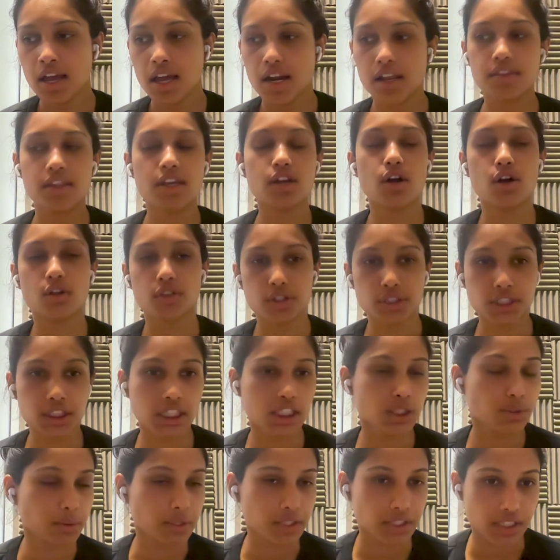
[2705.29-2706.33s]
think all those
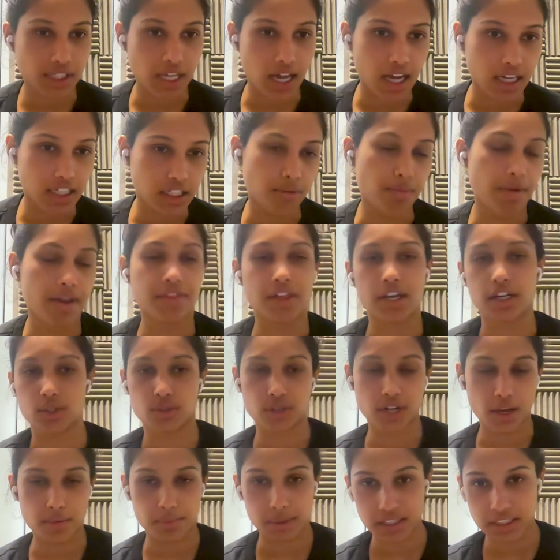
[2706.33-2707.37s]
things will stack to make that go
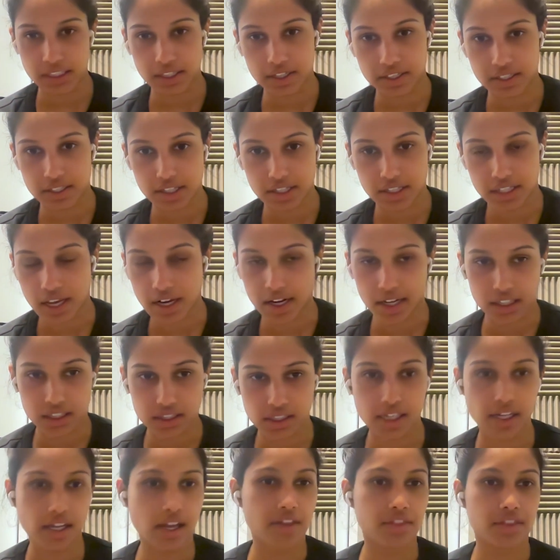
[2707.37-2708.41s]
down by 10x.
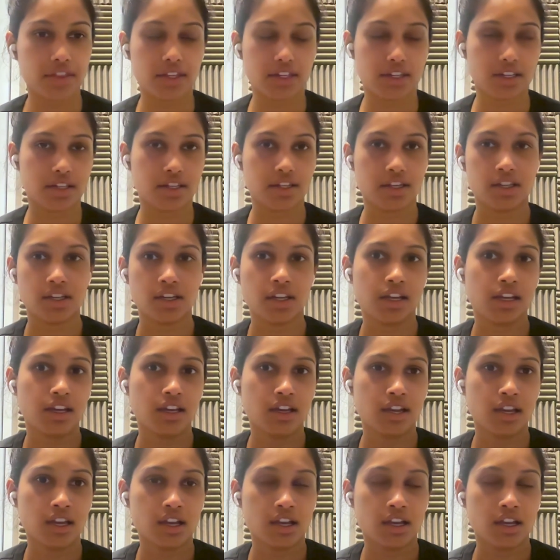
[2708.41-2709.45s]
Like, I think
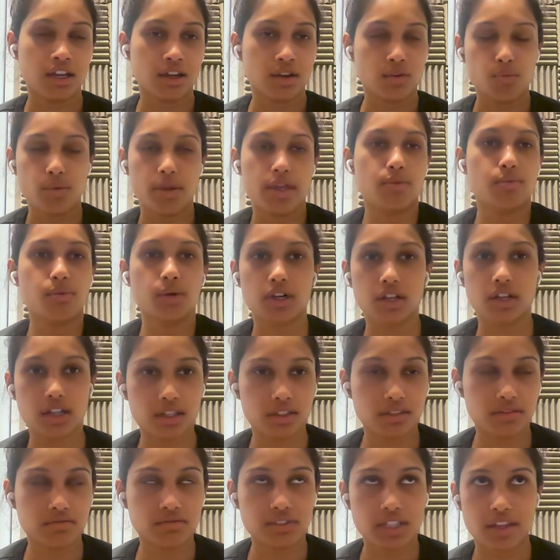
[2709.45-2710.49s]
we
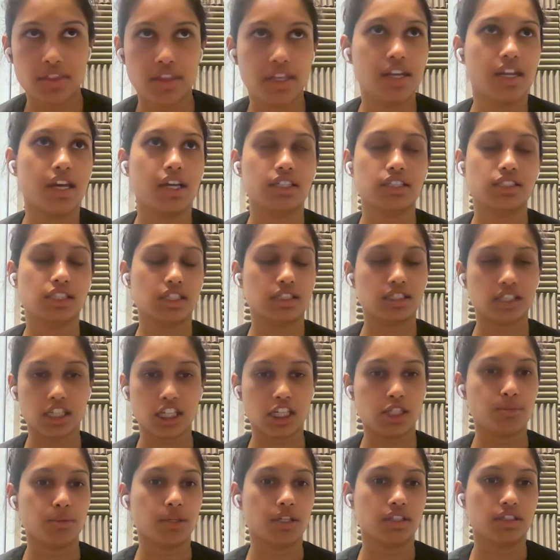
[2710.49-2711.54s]
will, in the next, like,
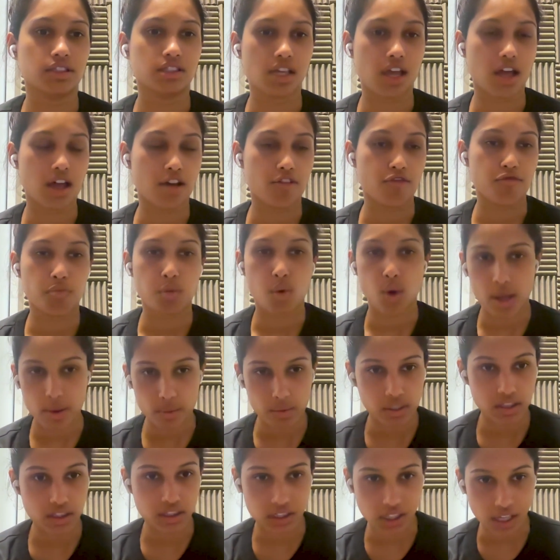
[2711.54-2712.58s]
6 months, have
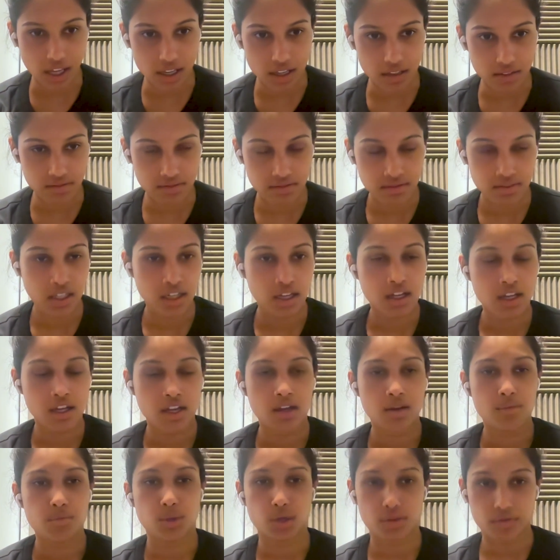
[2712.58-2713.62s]
0.1 cent
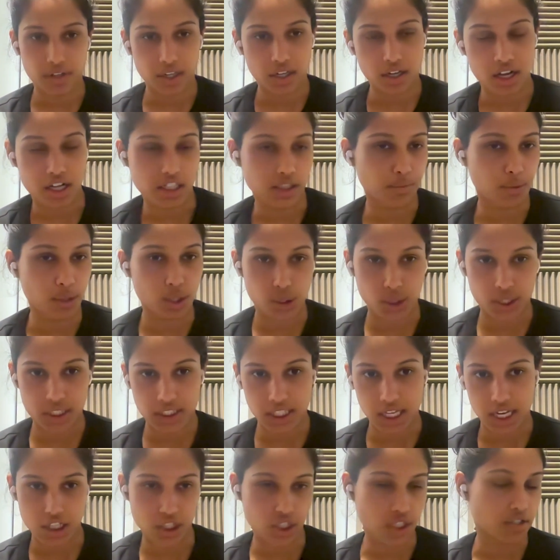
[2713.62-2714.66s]
proving cost per
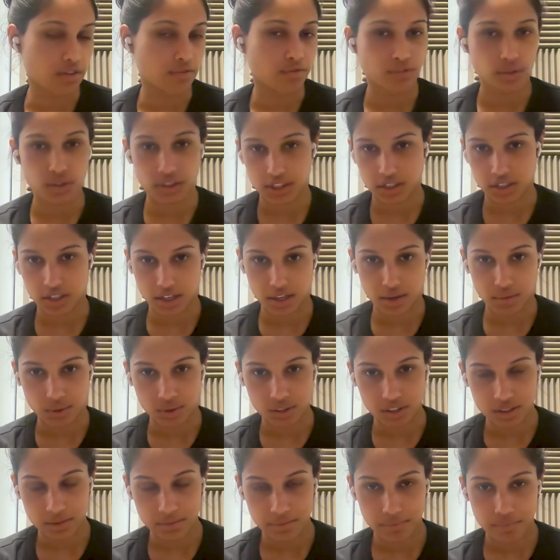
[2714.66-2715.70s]
transaction, fully zk
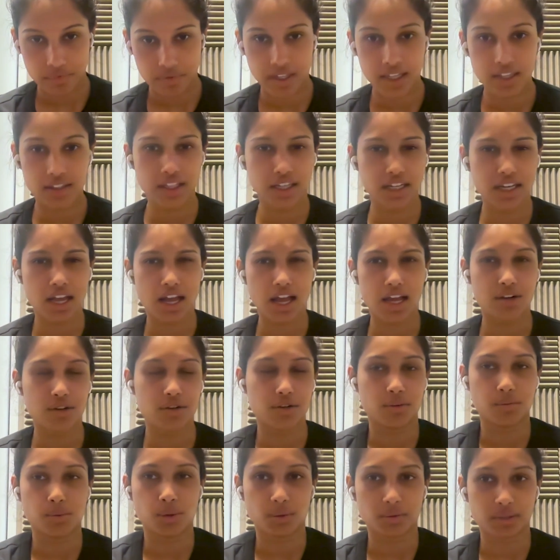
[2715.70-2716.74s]
rollup. And, like, I don't
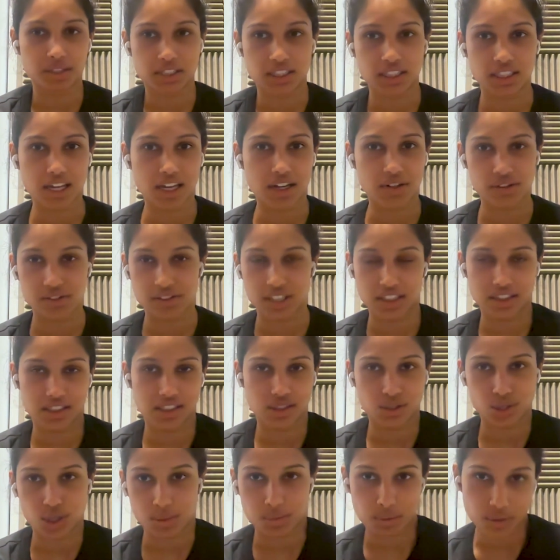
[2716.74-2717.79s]
know, 0.1 cent, I don't know, that's
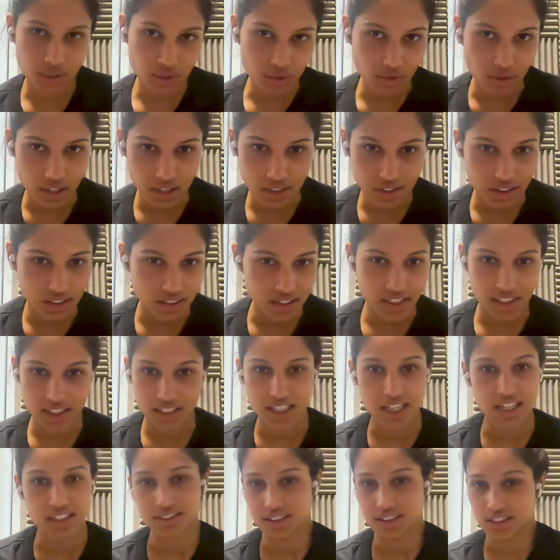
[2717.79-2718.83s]
as cheap as Solana. Like,
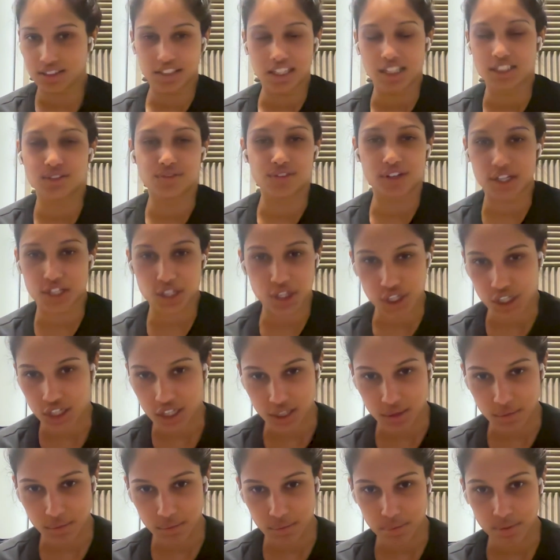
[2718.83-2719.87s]
that's very
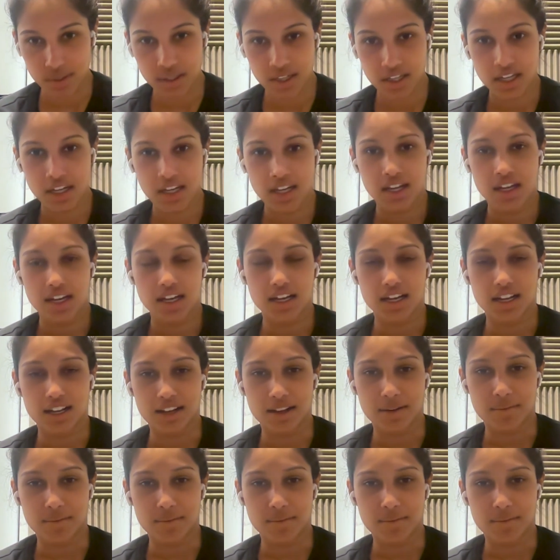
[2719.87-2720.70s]
cheap. I